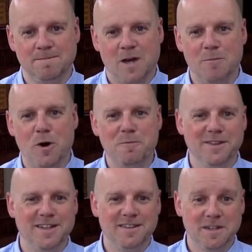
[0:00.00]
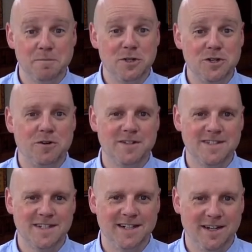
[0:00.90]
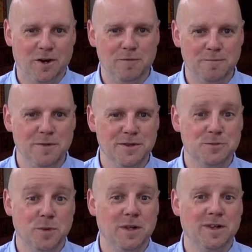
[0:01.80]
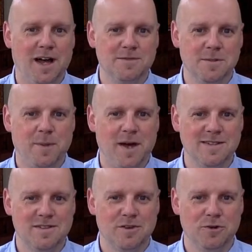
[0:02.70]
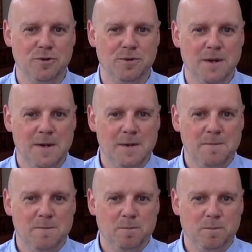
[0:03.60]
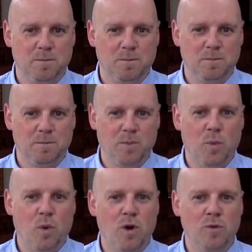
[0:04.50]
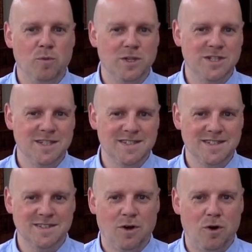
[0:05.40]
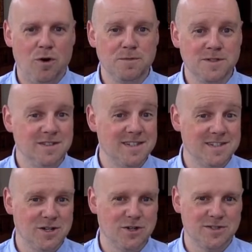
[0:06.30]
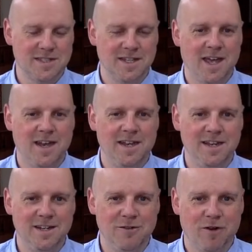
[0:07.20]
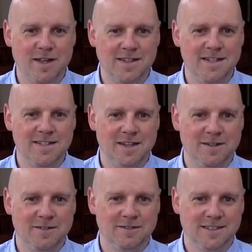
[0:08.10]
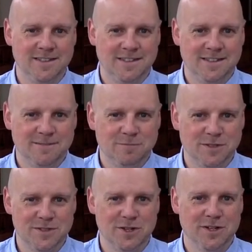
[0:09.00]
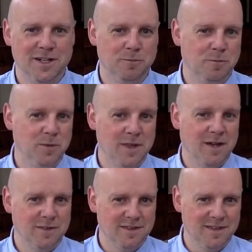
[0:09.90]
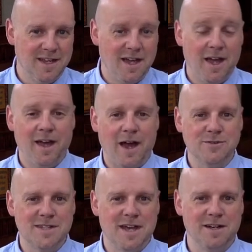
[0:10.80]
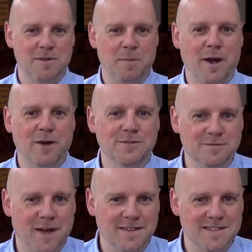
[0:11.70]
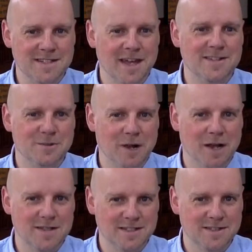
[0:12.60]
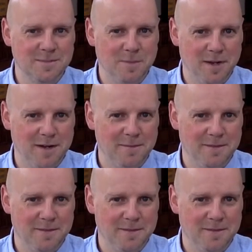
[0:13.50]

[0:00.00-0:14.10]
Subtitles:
A moment that the majority of mothers will have to pass through, but one which is not often discussed in any great detail, certainly without outside of the bounds of antenatal classes, perhaps.